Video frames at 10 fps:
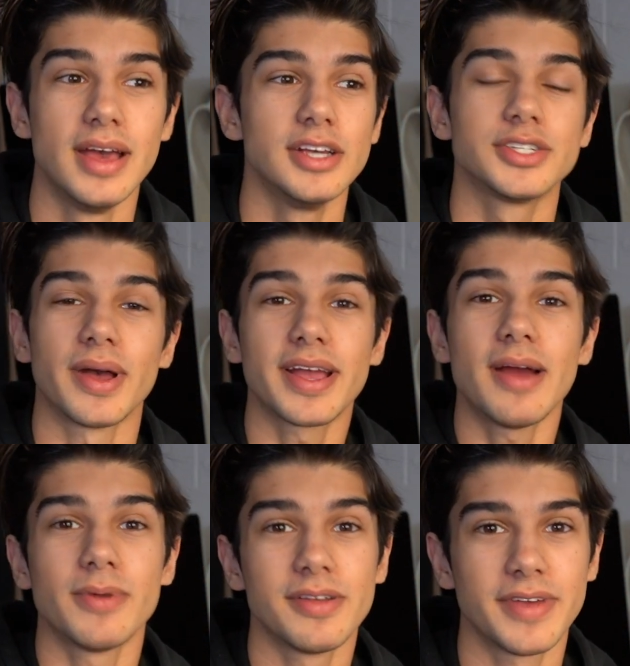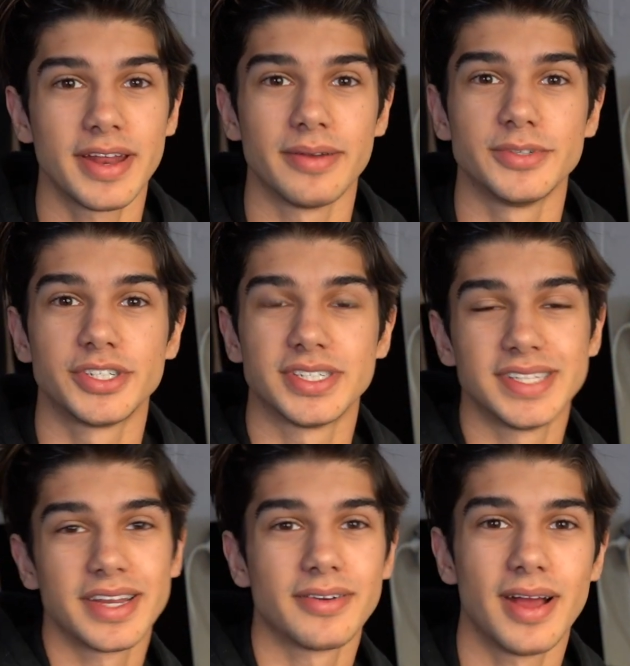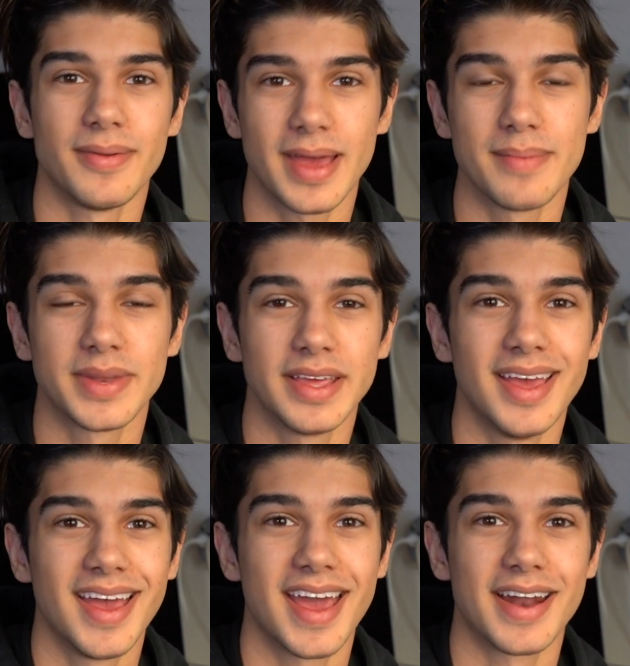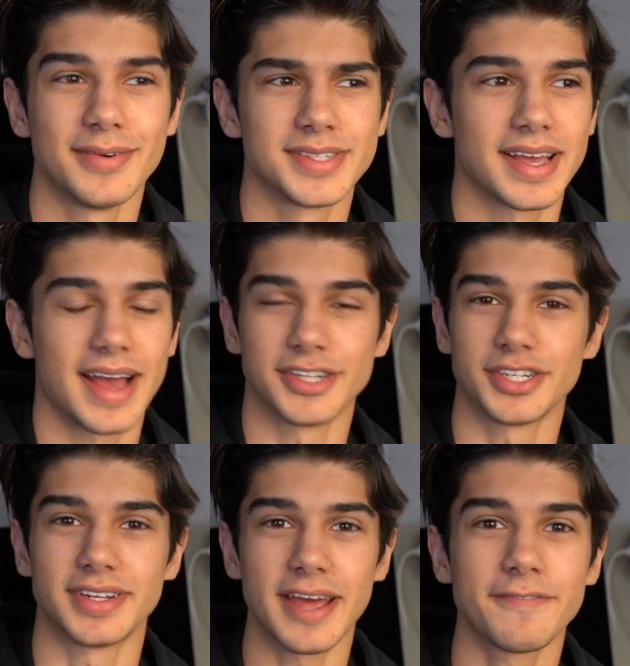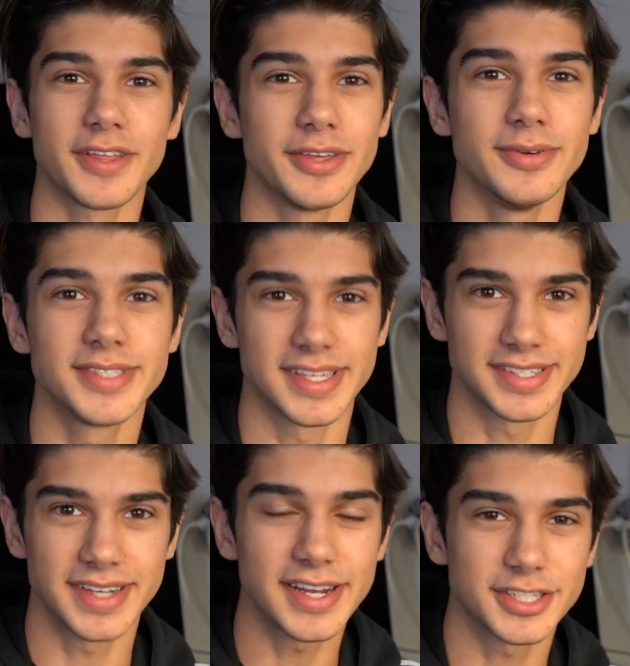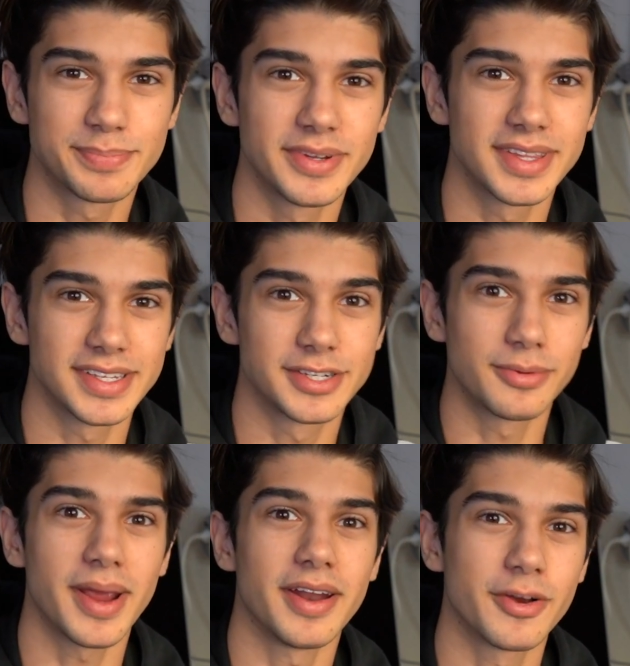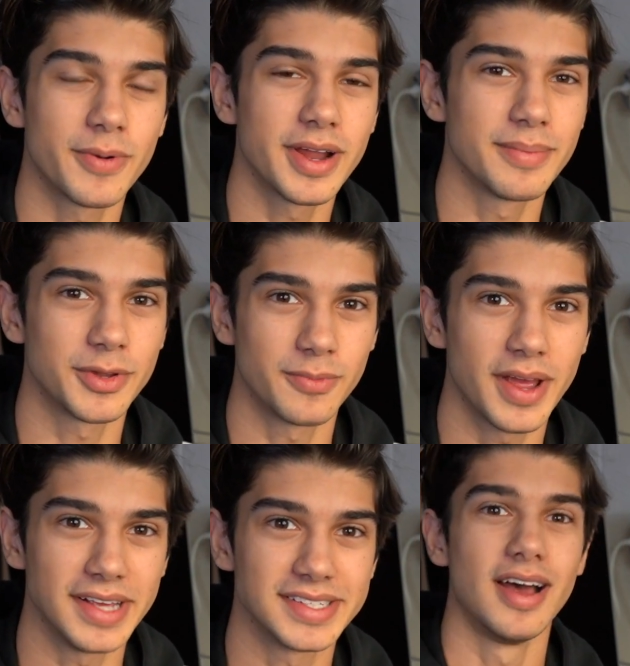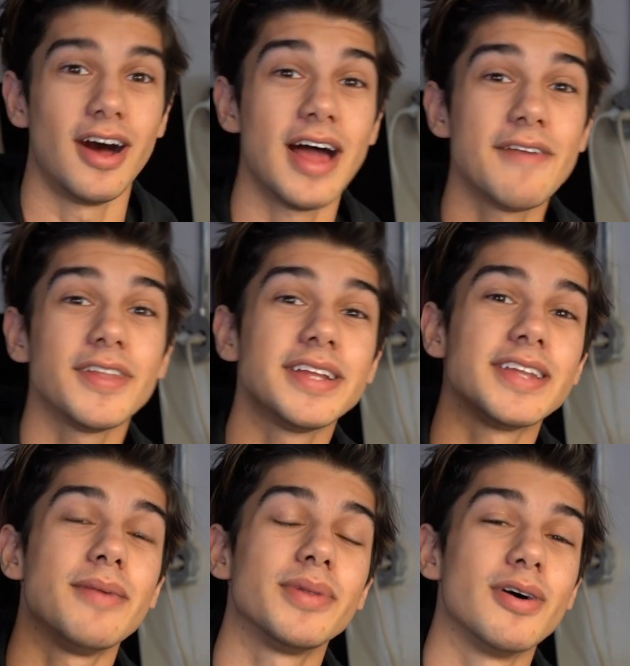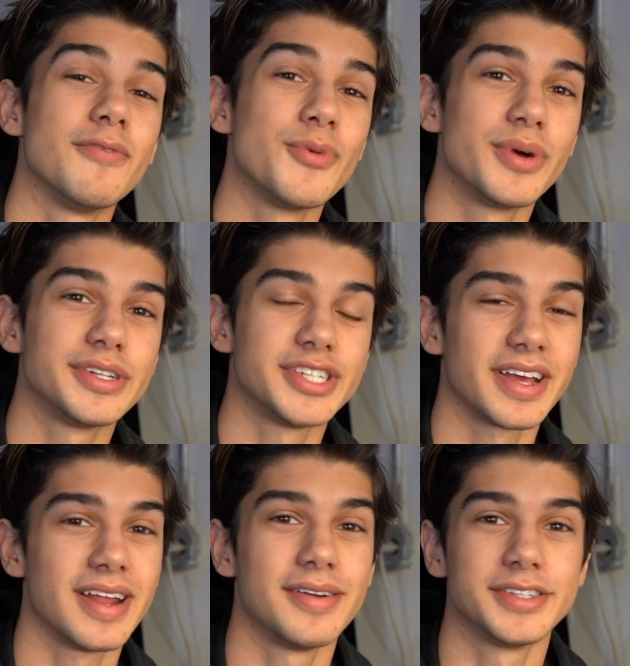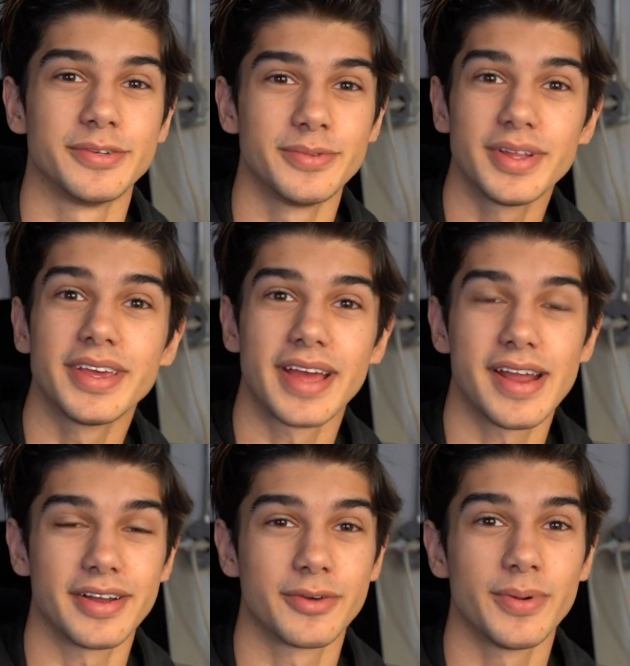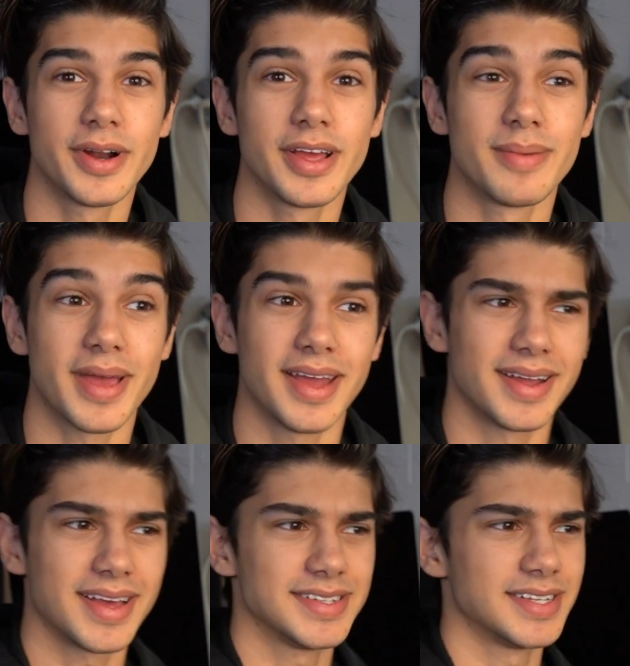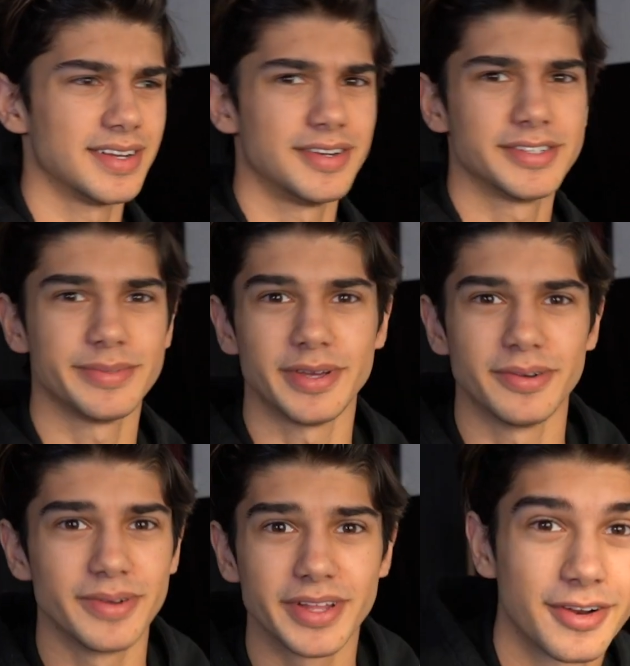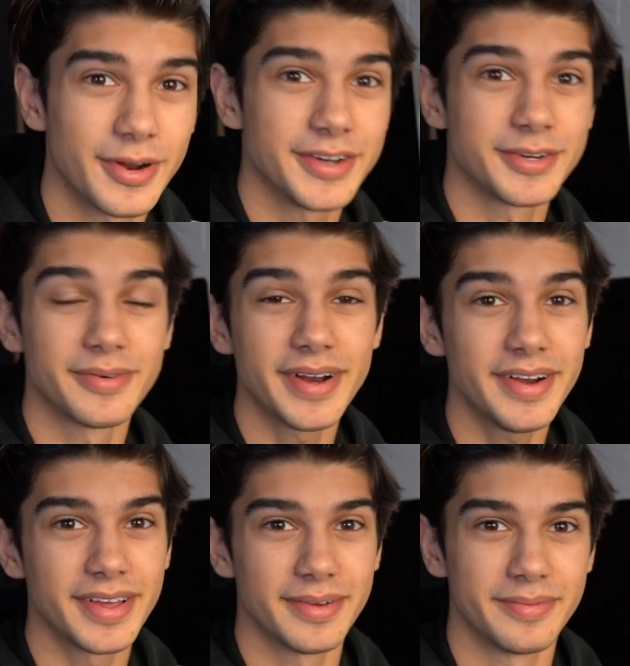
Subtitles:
So I got rid of it, and it was just sitting around empty, and I was like, I should definitely use this and not just put this great aquarium to waste. I'll have a link down below if you want to check it out. It's a really great aquarium, and I guess it can also be a really great terrarium.